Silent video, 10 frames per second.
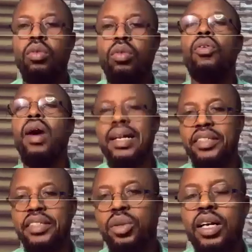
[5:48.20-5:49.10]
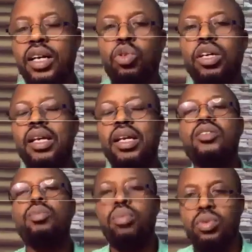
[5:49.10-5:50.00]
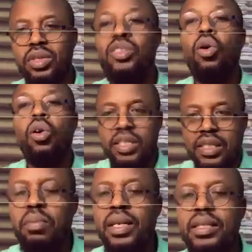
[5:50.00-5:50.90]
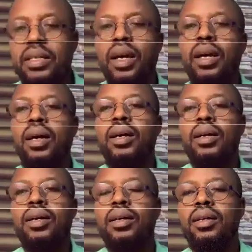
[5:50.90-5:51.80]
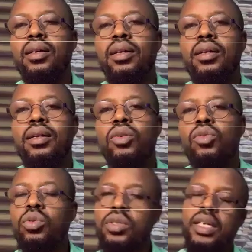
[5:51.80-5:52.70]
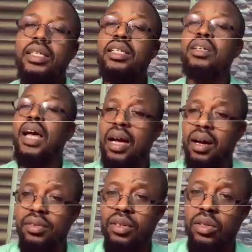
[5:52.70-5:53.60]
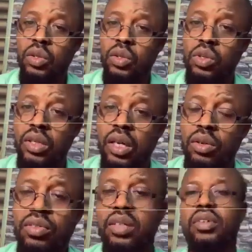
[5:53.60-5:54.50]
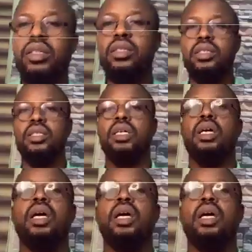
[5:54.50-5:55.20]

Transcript: for additional tokenized projects on the same minter. So ZENIQ didn't have those kind of advantages.